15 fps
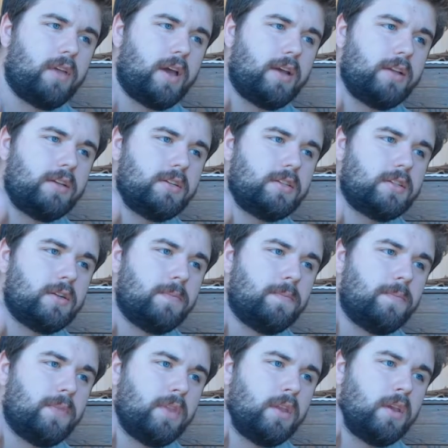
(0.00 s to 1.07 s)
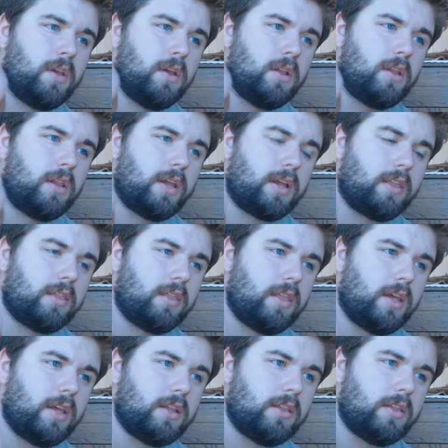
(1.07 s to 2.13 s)
of that is. Like
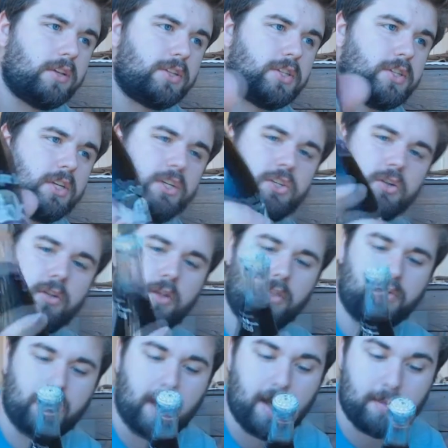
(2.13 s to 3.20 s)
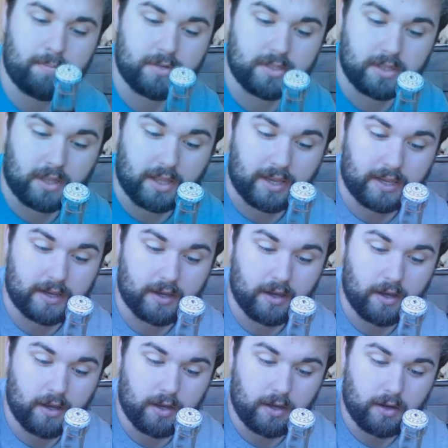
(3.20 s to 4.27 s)
the sigil on the top is like
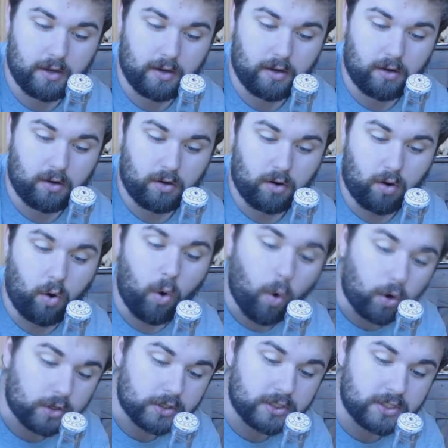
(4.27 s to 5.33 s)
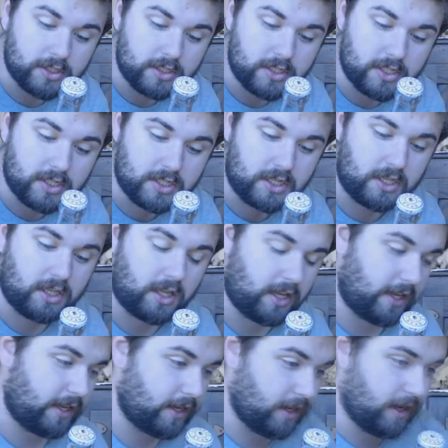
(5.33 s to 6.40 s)
horses and
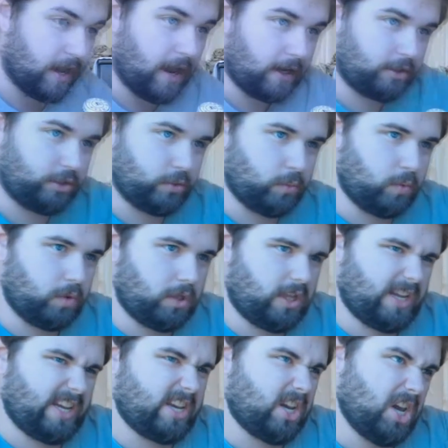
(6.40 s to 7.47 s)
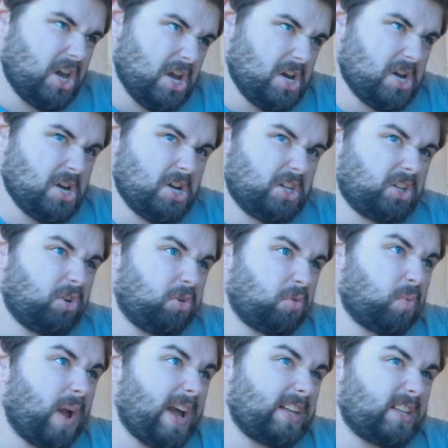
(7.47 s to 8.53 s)
like an actual like
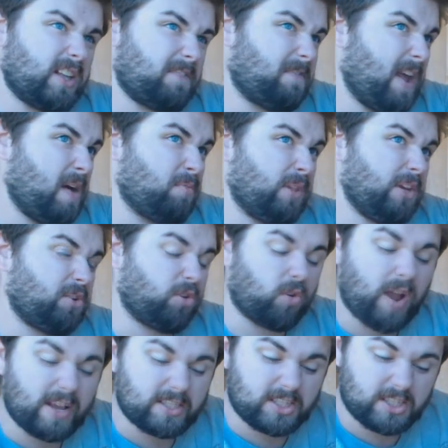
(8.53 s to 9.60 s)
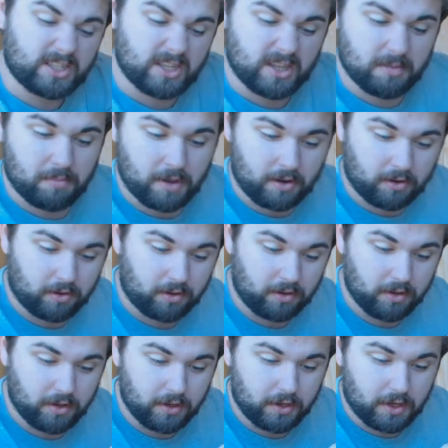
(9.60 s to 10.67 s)
crest, a family crest in the
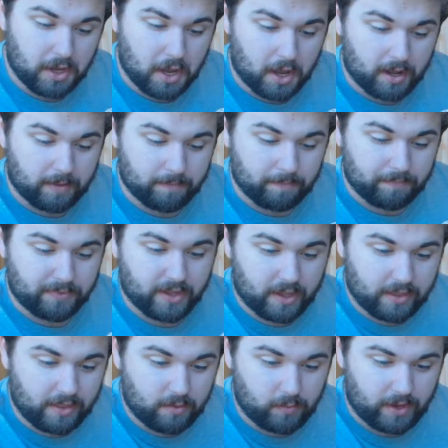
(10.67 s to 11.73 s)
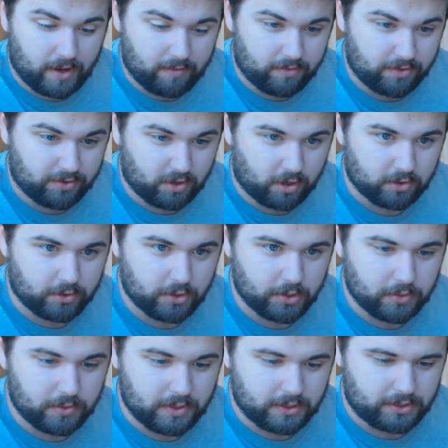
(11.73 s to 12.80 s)
middle. And then we have this
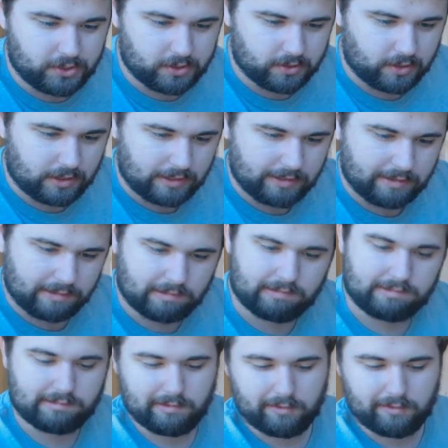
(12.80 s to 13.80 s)
cartoonish like